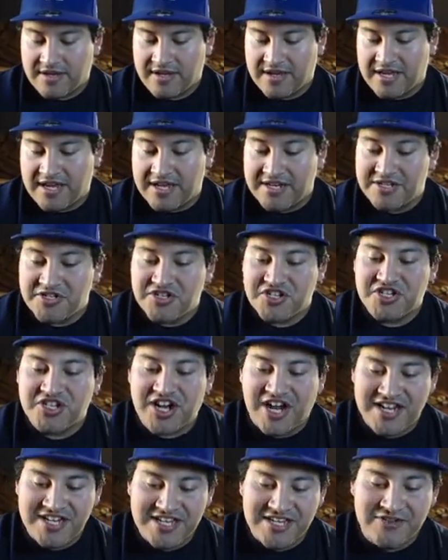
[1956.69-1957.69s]
And a
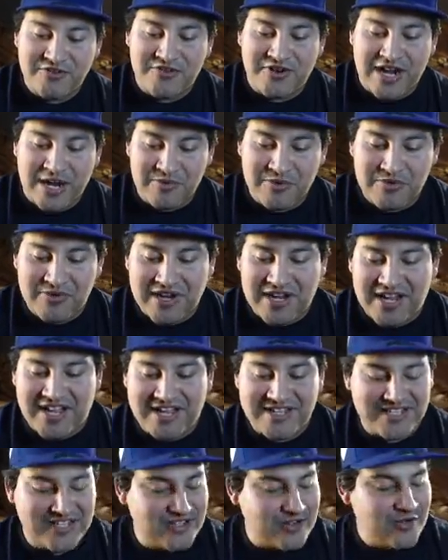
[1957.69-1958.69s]
shiny
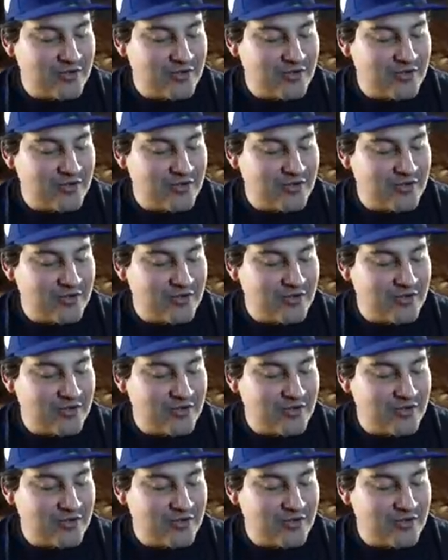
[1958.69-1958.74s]
Cramorant.